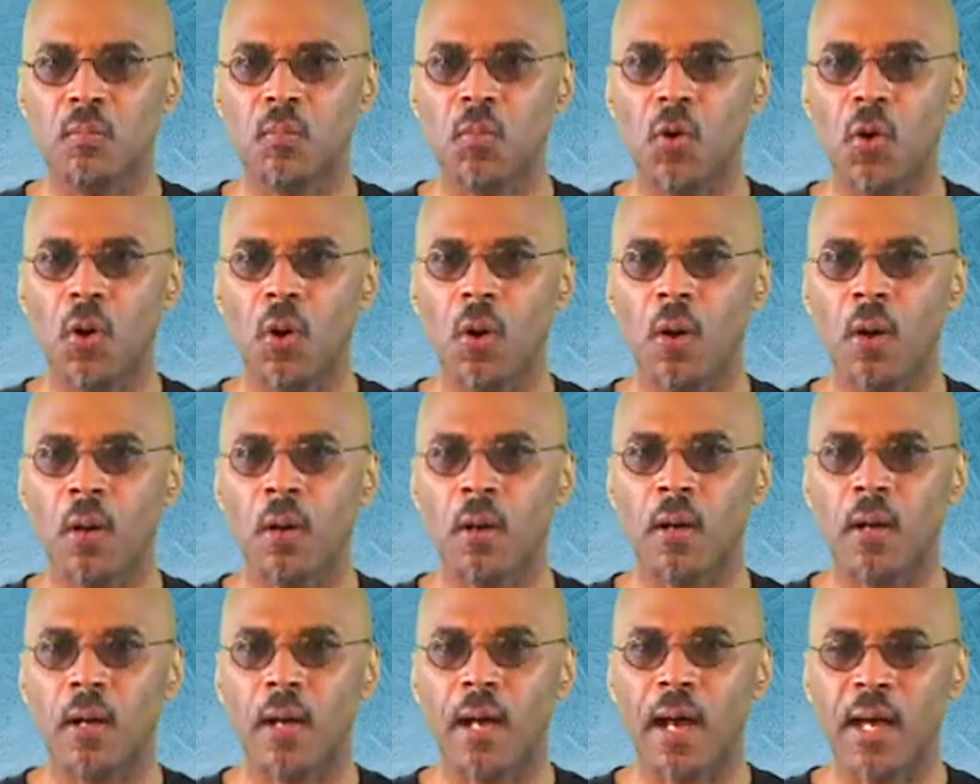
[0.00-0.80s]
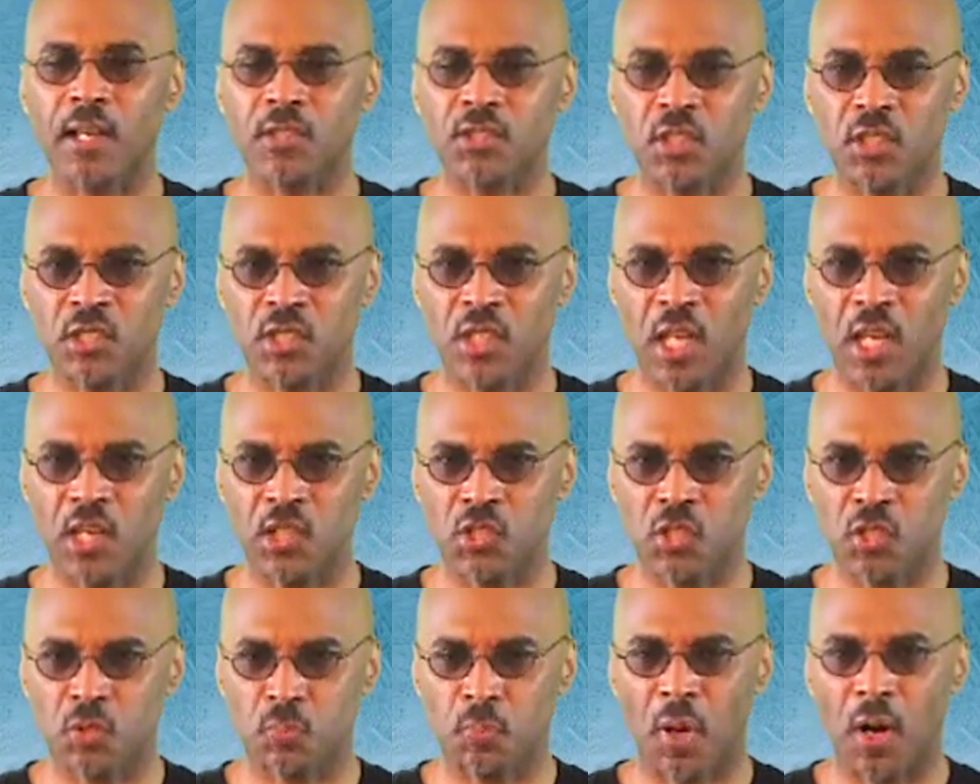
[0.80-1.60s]
more
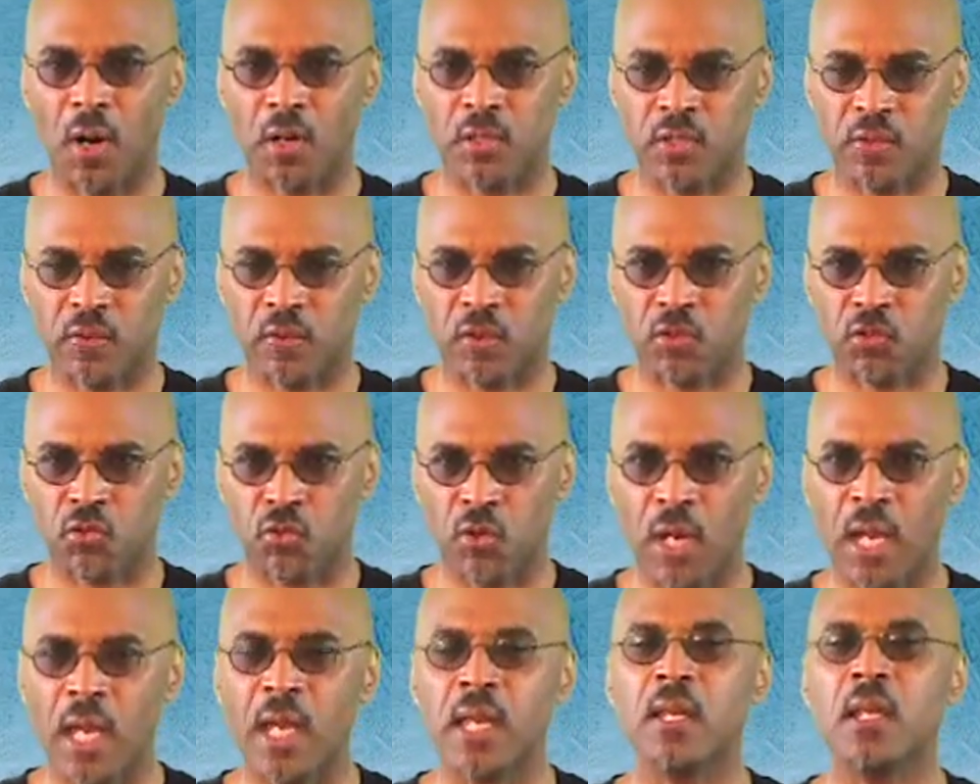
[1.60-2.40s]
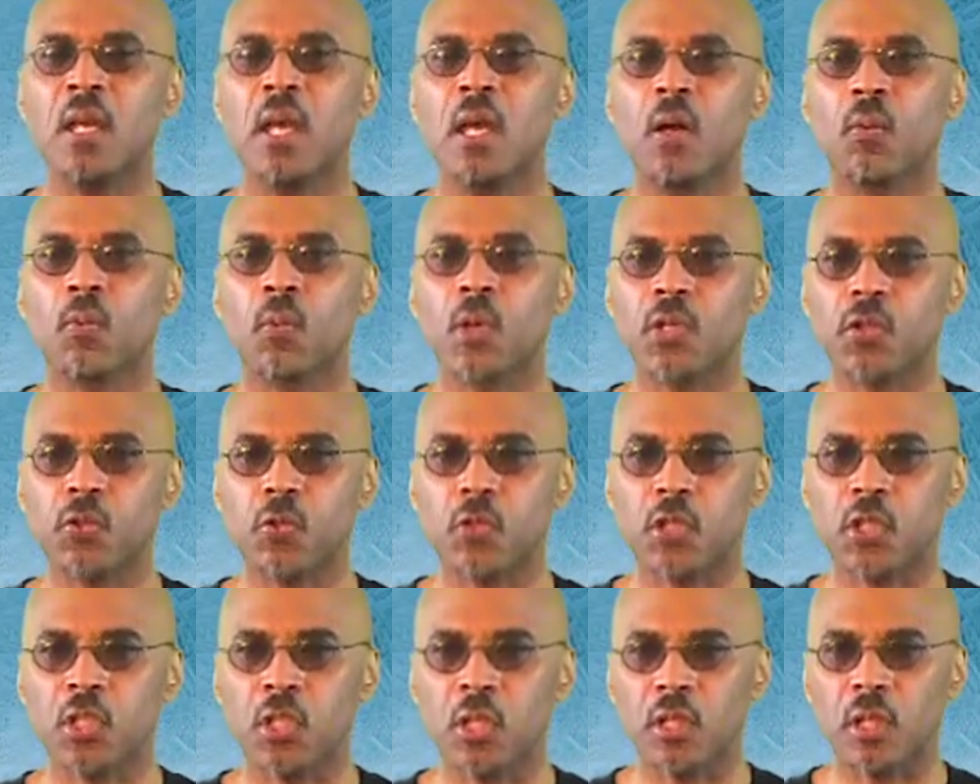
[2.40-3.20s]
ostentatious parts of the train, which
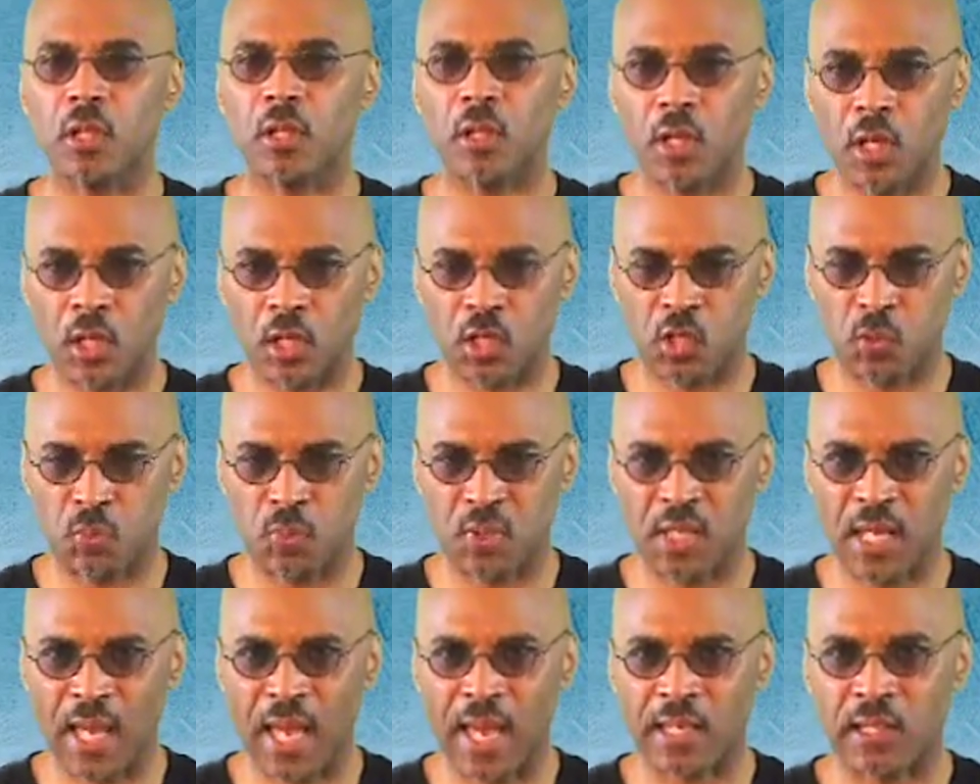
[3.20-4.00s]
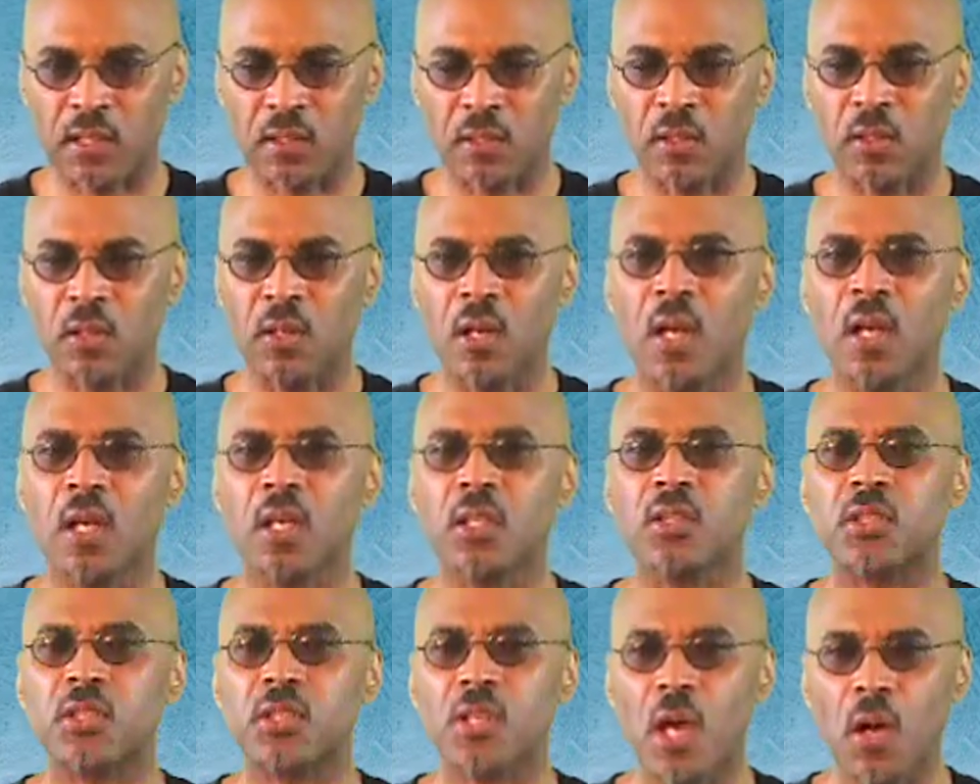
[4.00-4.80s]
should look spectacular,
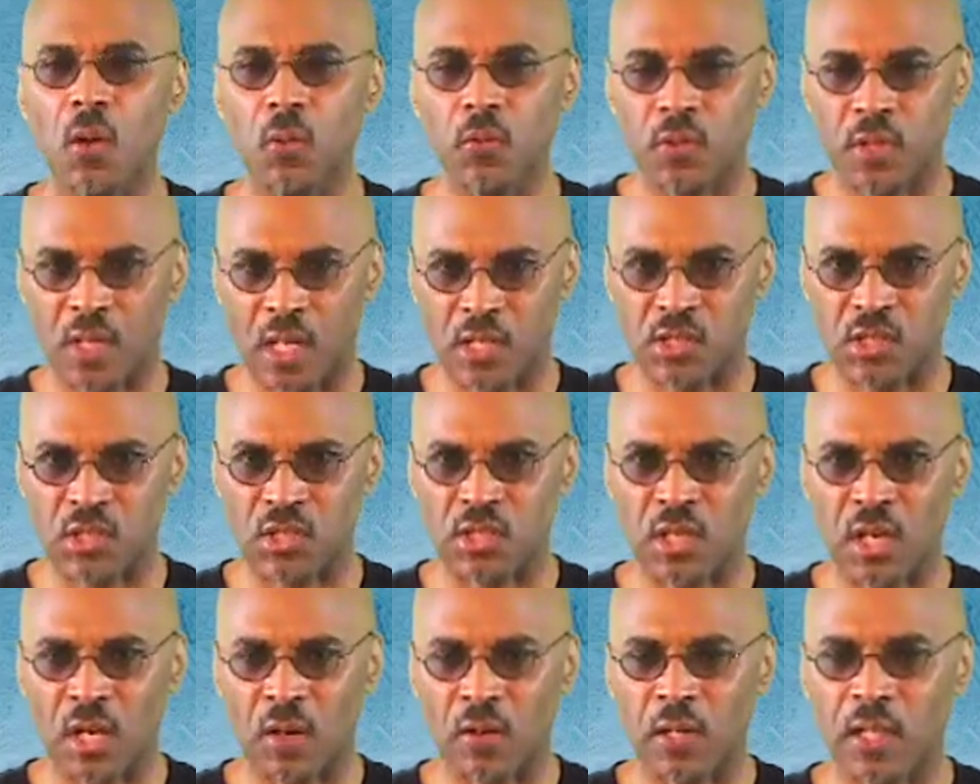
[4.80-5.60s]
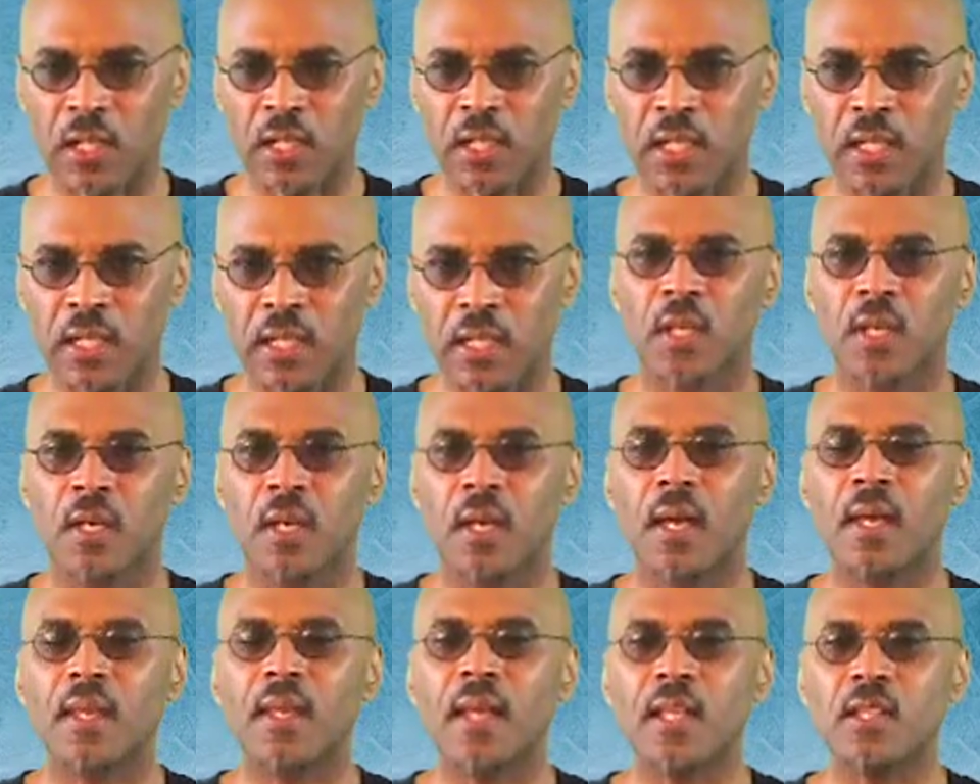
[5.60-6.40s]
don't necessarily.
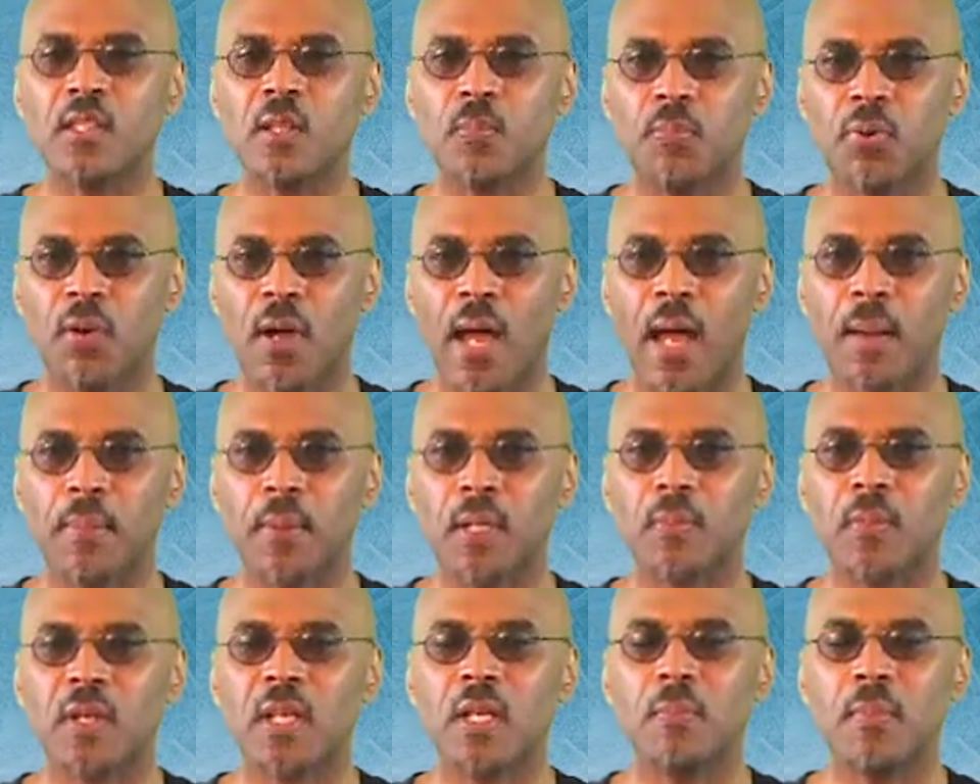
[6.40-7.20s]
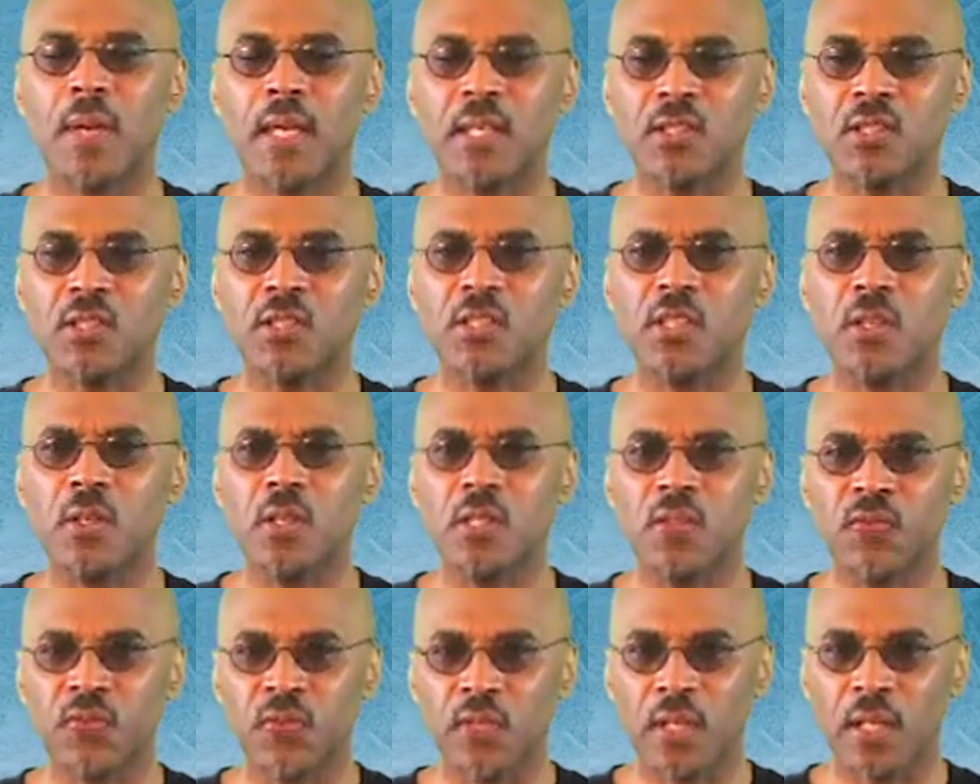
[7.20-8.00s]
And that's a problem, and it makes the
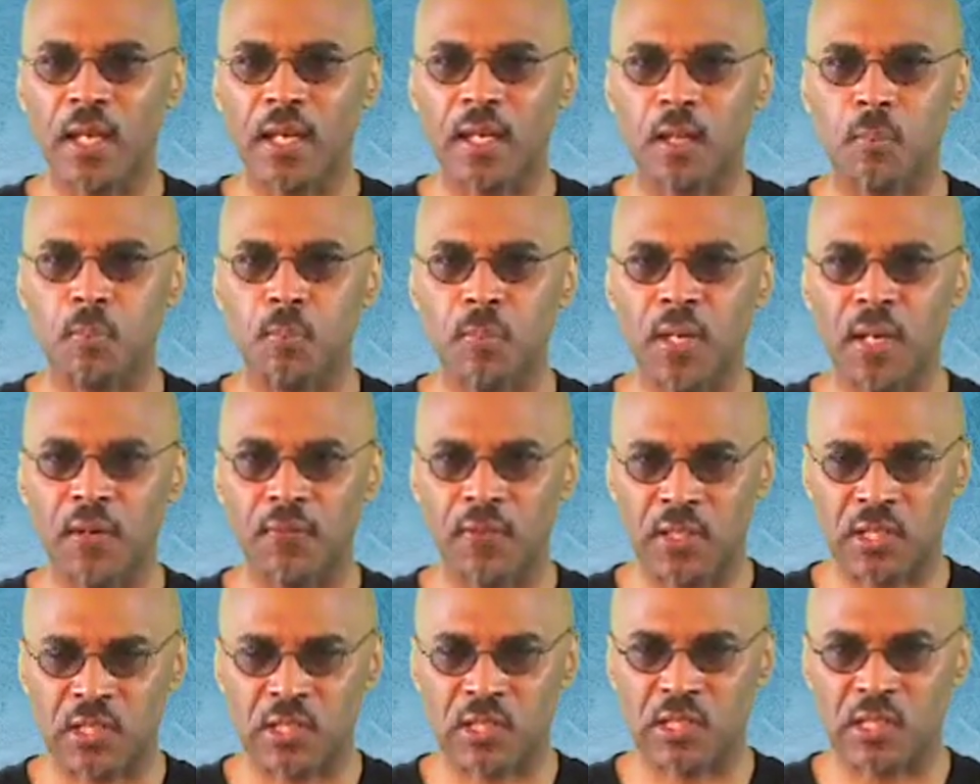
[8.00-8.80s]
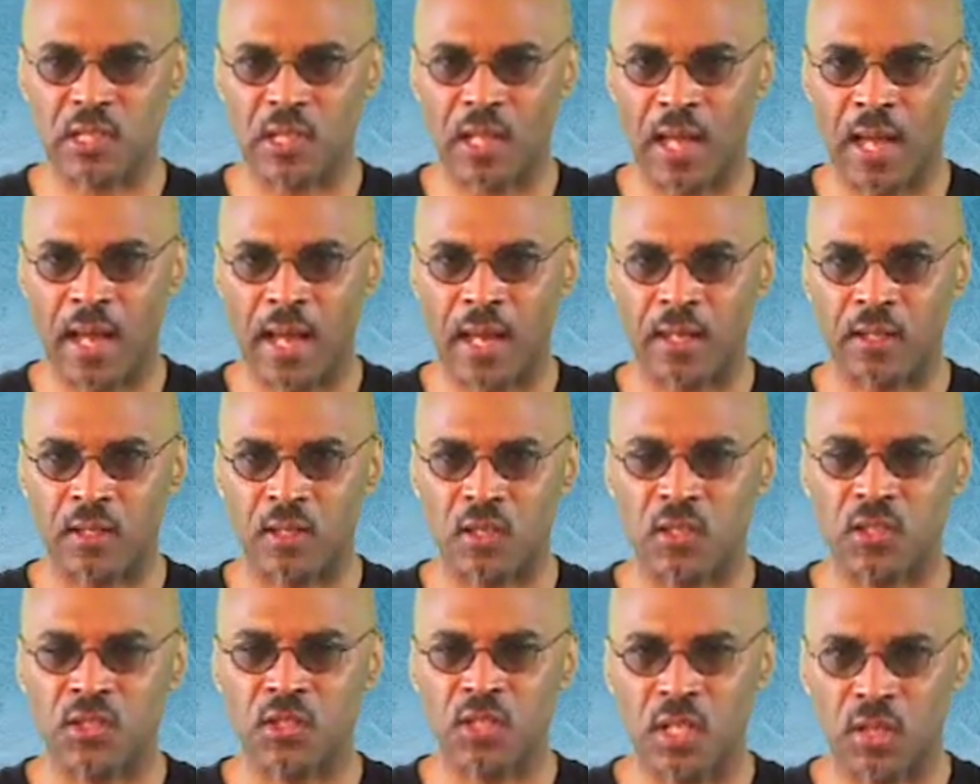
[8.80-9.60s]
series feel like a bit of a slog
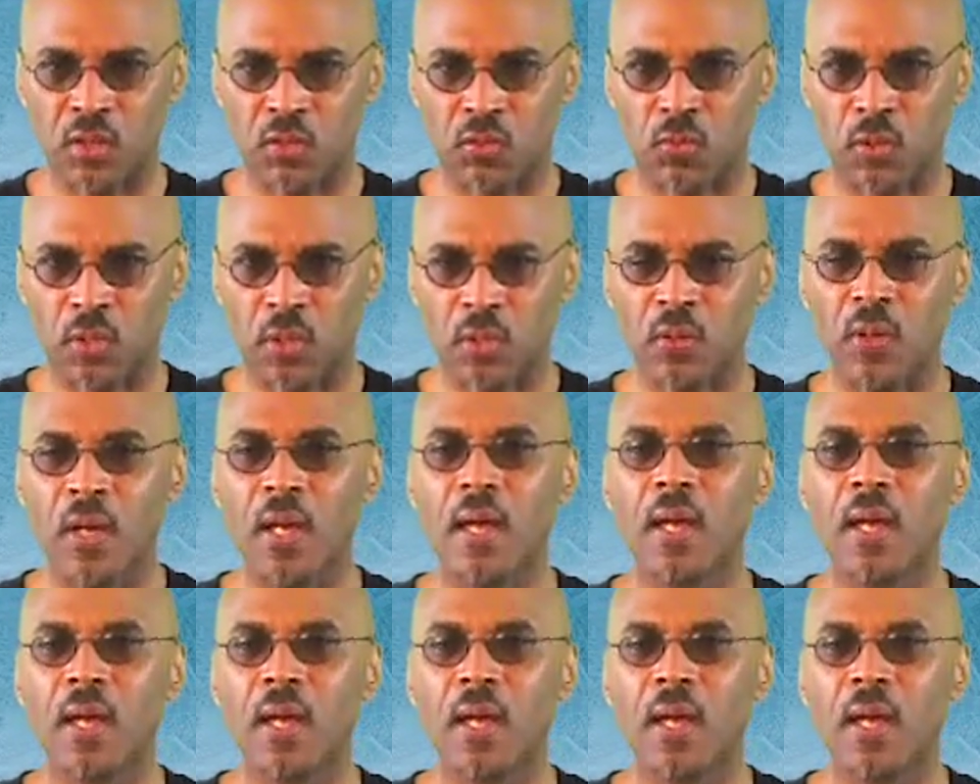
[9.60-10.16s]
to sit through.